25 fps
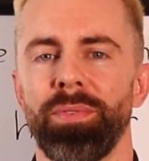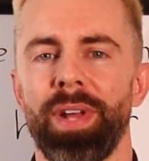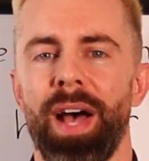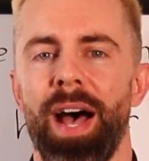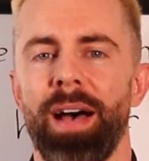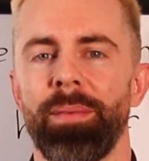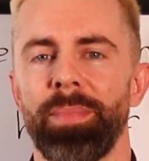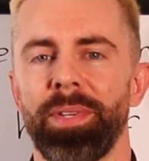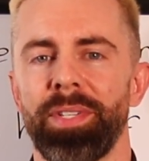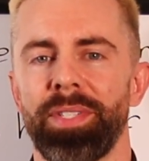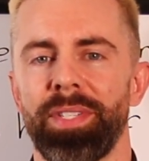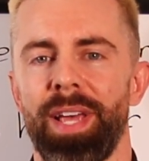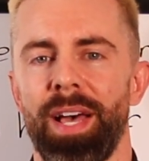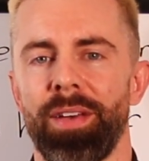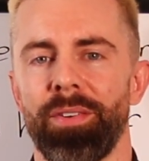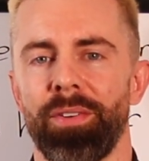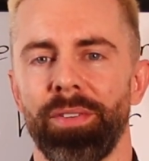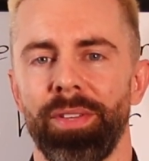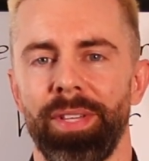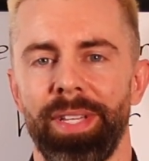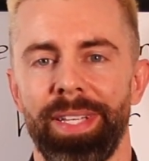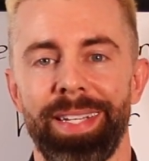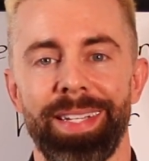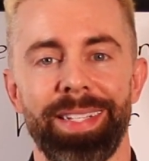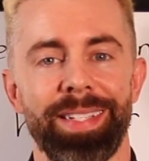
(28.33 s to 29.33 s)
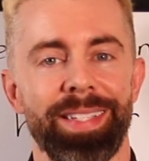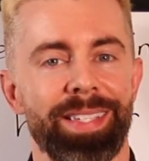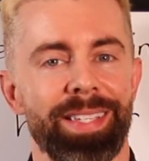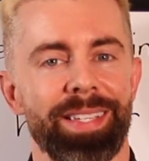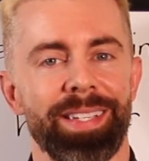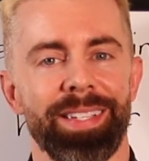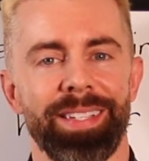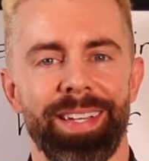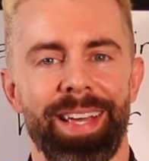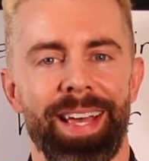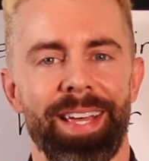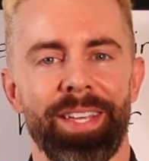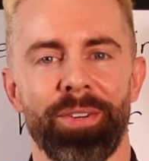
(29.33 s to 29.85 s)
not miss out on
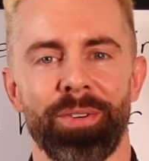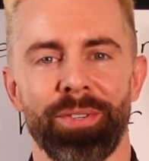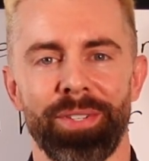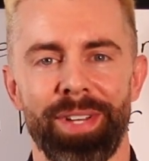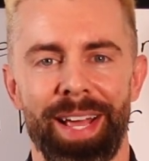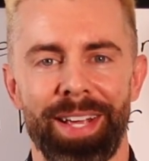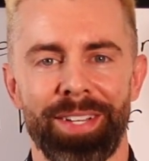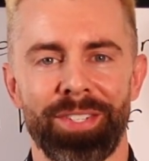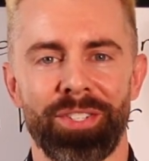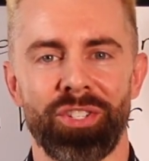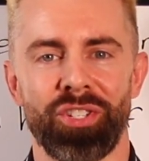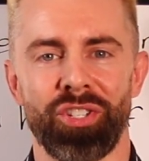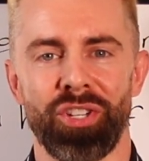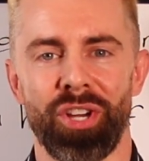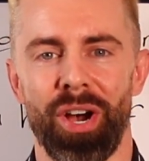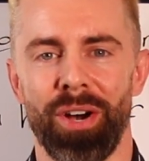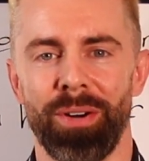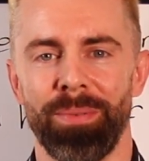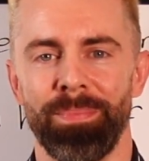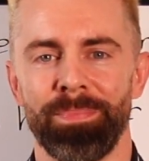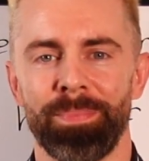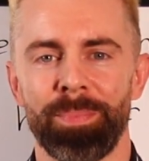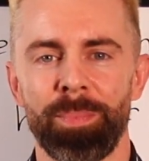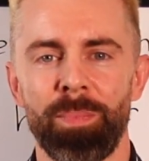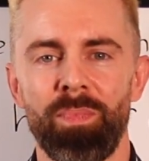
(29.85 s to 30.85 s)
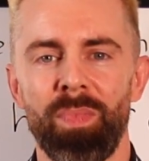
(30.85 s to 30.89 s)
leads at your next show.